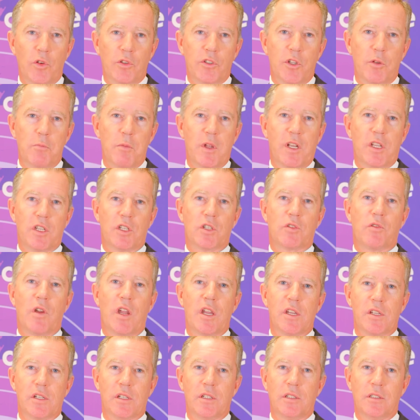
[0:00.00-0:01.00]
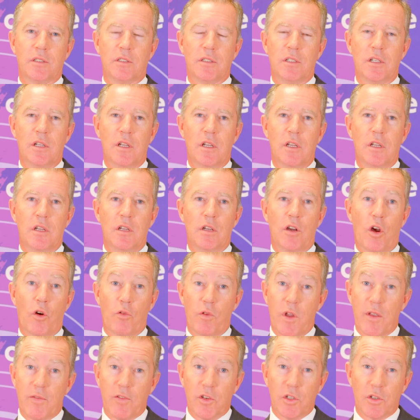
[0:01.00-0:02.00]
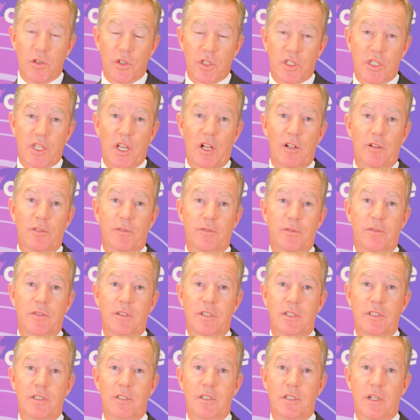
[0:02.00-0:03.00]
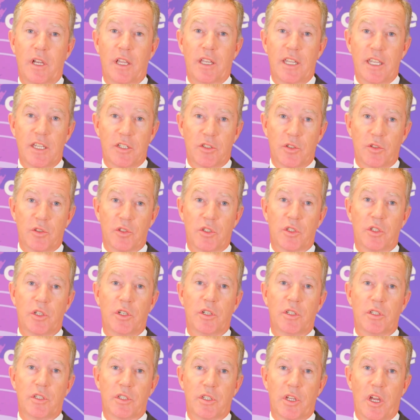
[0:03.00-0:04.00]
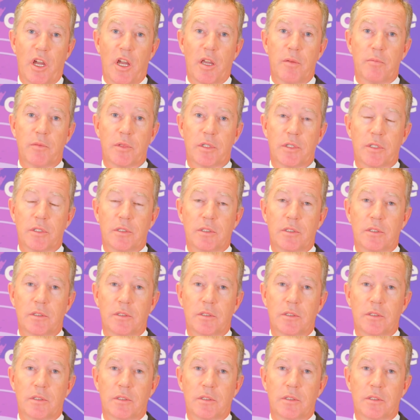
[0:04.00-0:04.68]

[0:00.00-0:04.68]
administration, or even yourself in these uncertain times.